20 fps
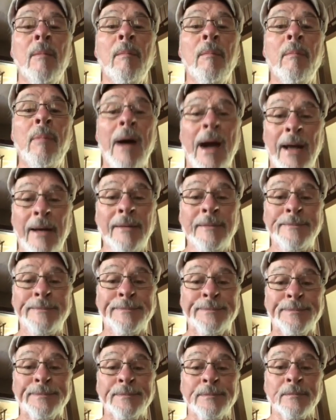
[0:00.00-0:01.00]
But
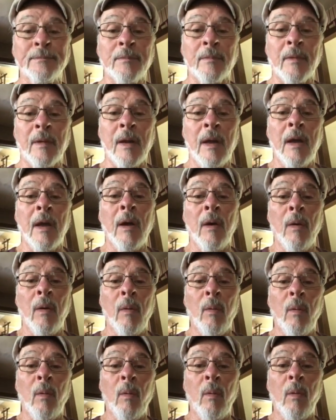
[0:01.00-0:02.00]

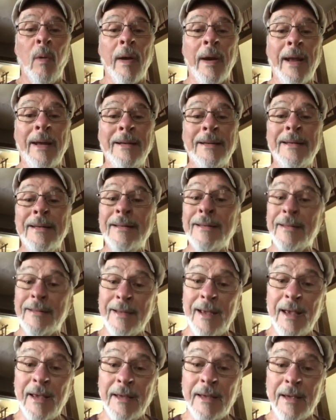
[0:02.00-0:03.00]
what I need to
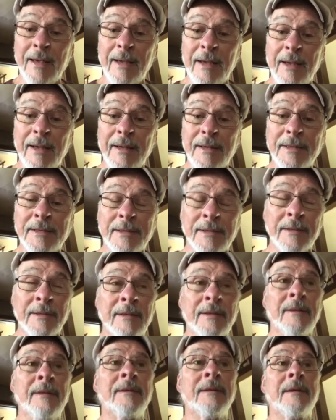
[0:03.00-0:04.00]
tell you is,
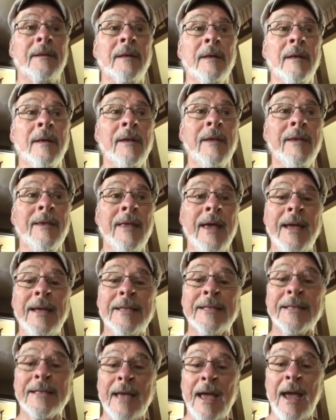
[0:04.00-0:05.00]
they
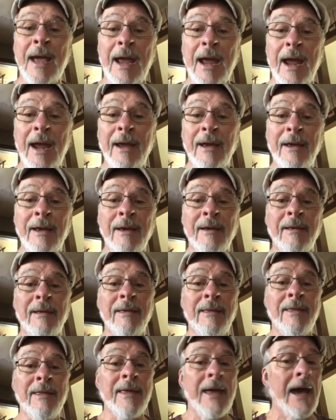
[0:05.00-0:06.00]
say
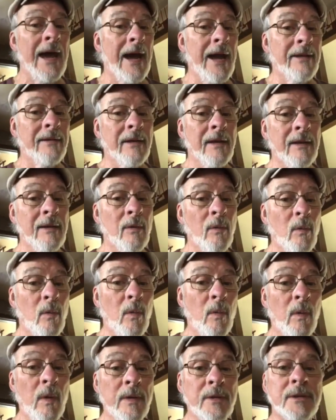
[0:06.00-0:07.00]
that
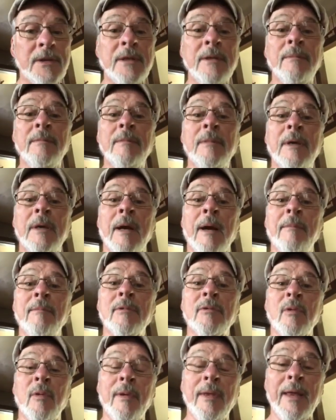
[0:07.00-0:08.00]
wisdom
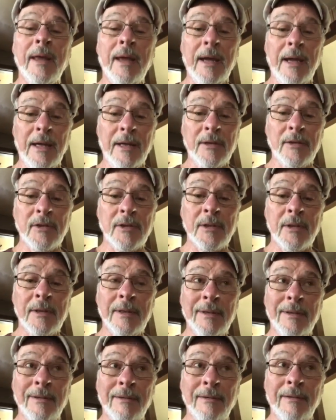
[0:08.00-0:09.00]
comes with age.
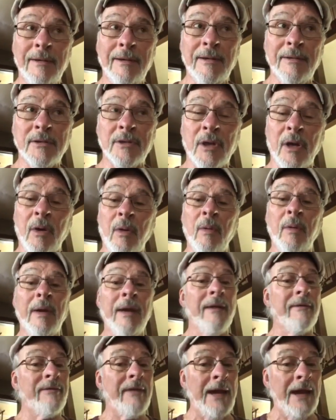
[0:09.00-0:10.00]
So
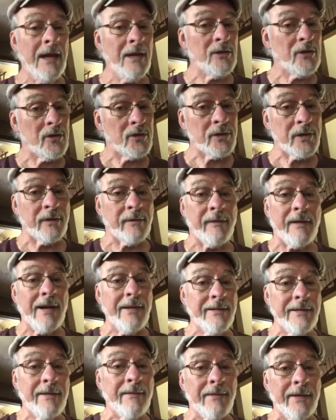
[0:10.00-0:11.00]
if age is the
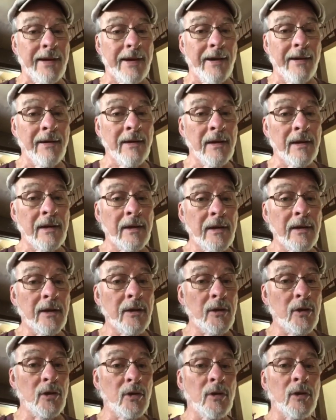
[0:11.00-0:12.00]
criteria,
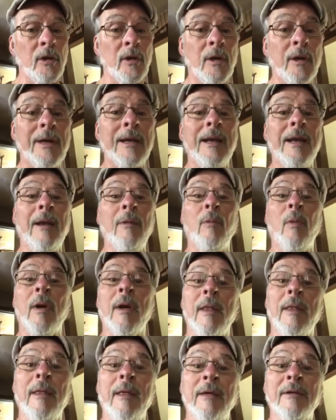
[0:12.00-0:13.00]
you're looking at one
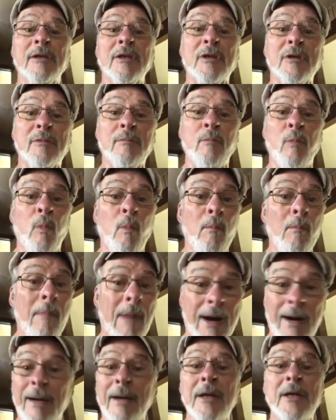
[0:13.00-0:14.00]
of the
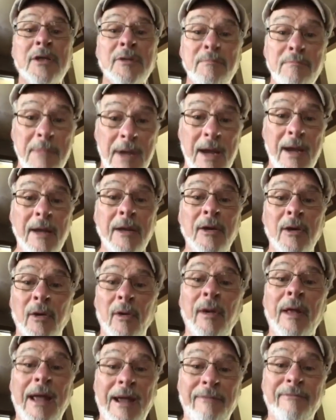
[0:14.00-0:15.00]
smartest men
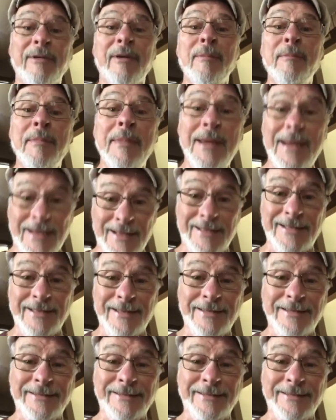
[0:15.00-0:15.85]
you'll ever meet.